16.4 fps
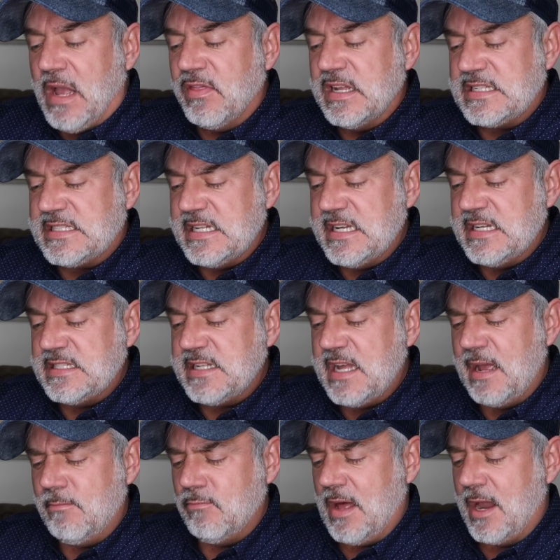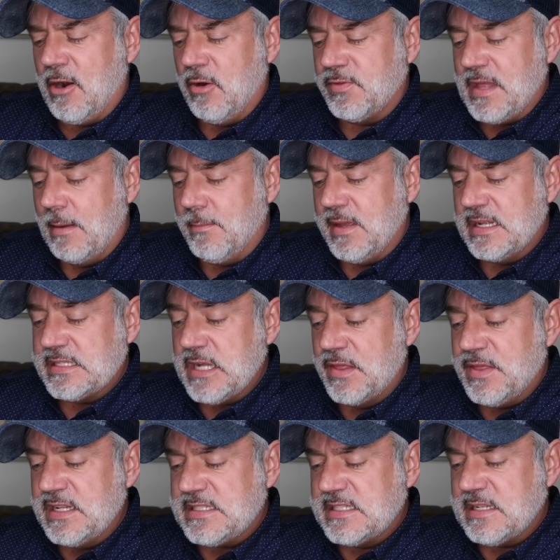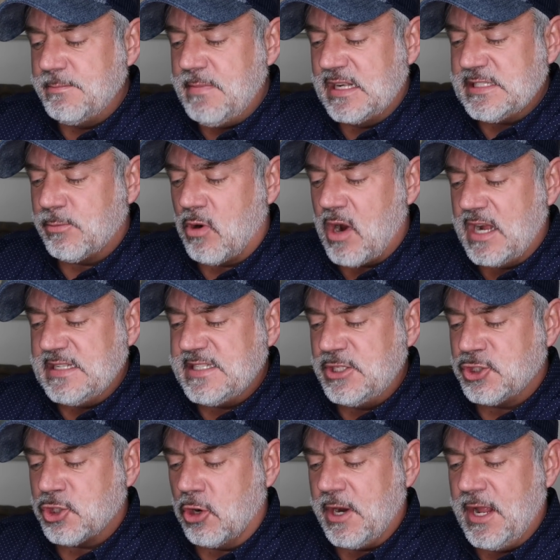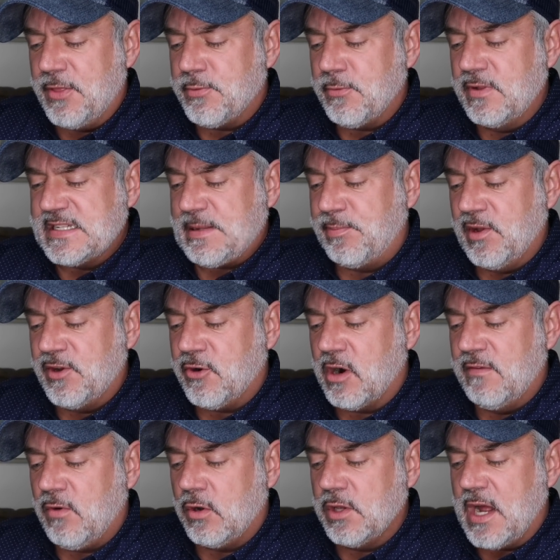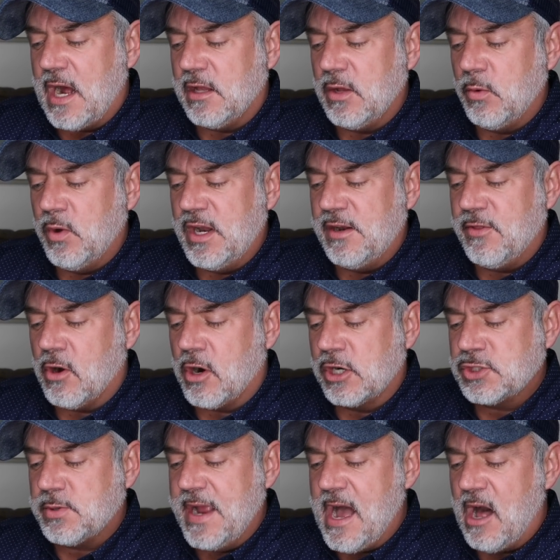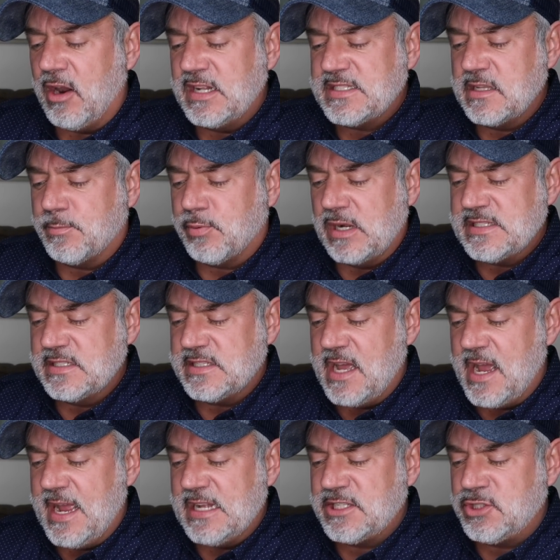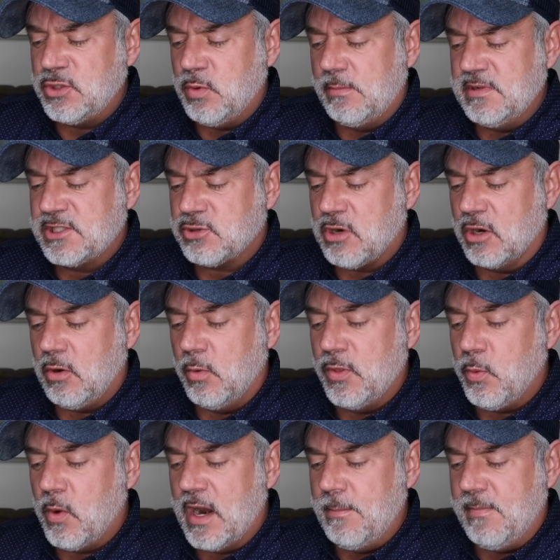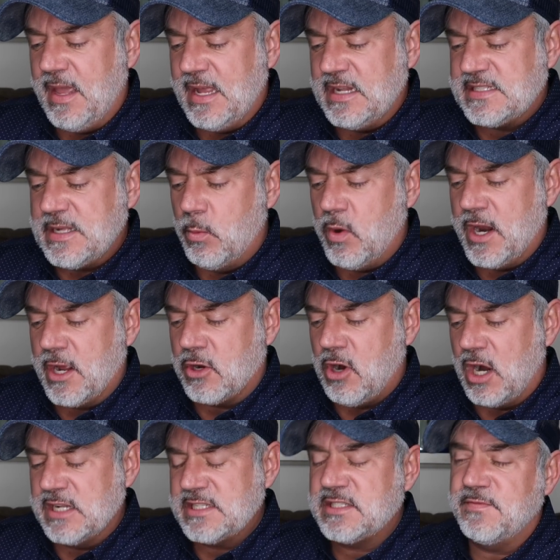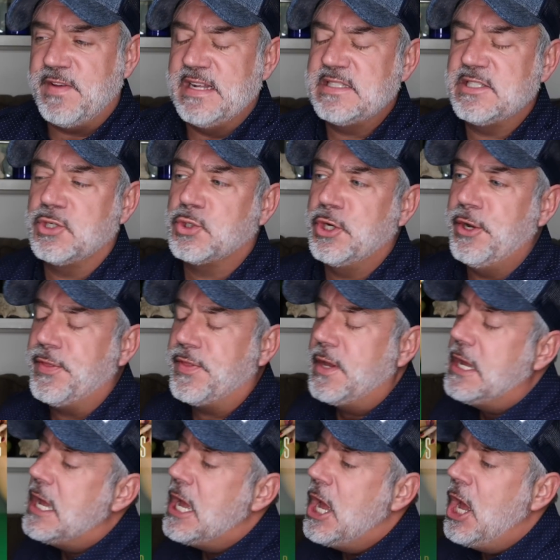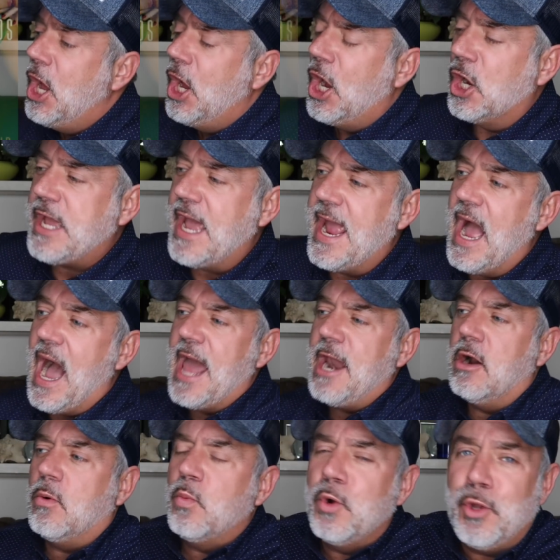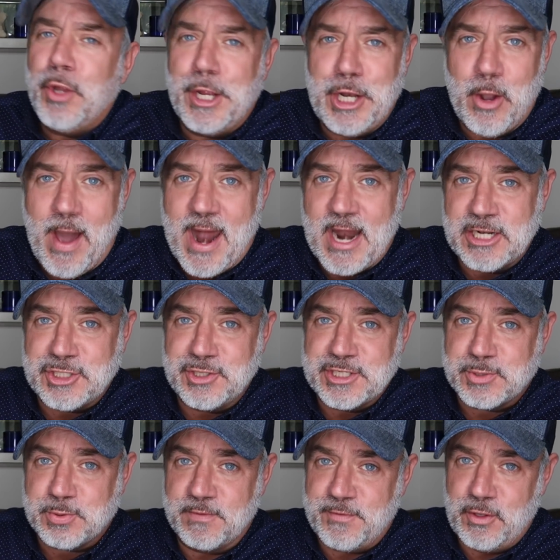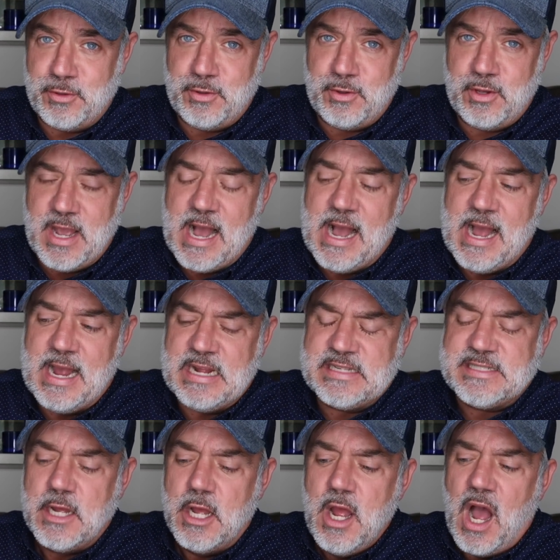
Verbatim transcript: this is a, I don't know what that means. This is a mesmerizing journey through the splendor of old Hollywood into the harsh realities of the present day as two women struggle with what it means and what it costs to face the truth. Okay, I don't really know how to do this review, you guys,